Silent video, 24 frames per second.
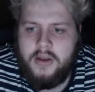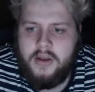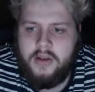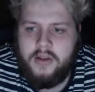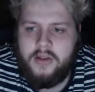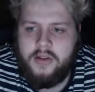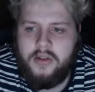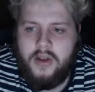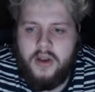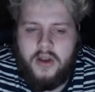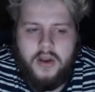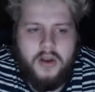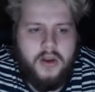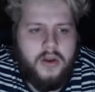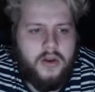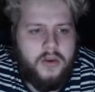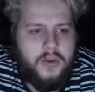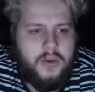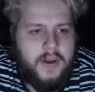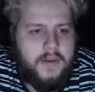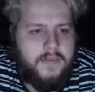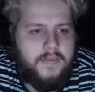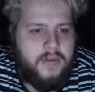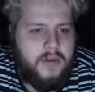So
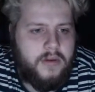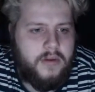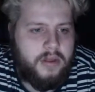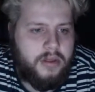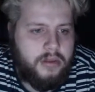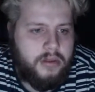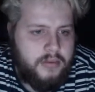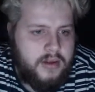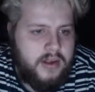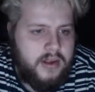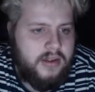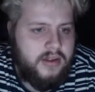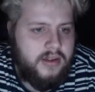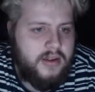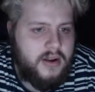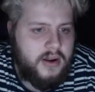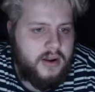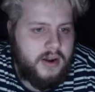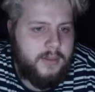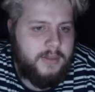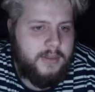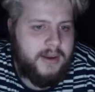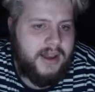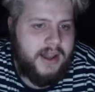if you're a 3-star
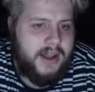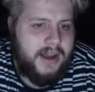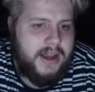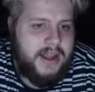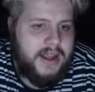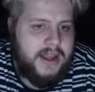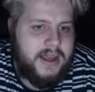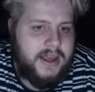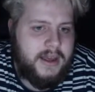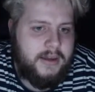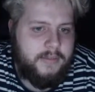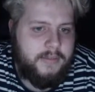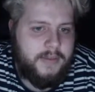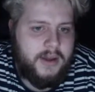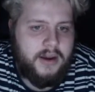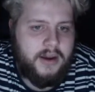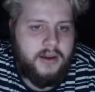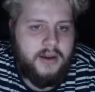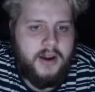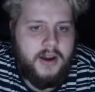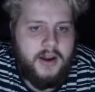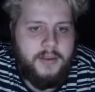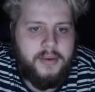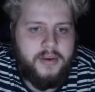club in La Liga and a
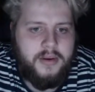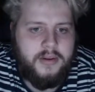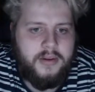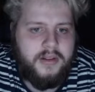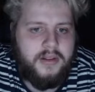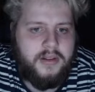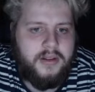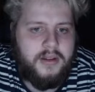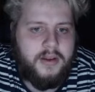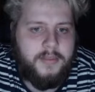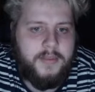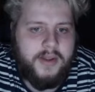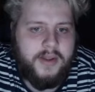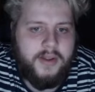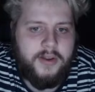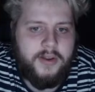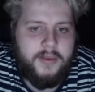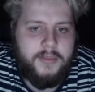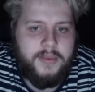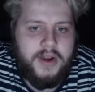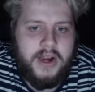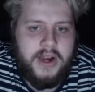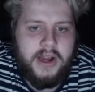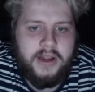high priority domestic
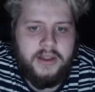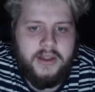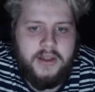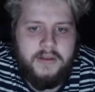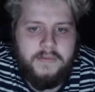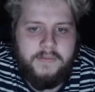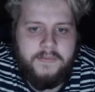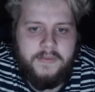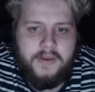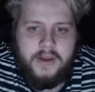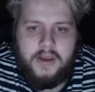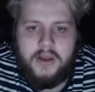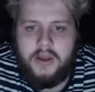objective,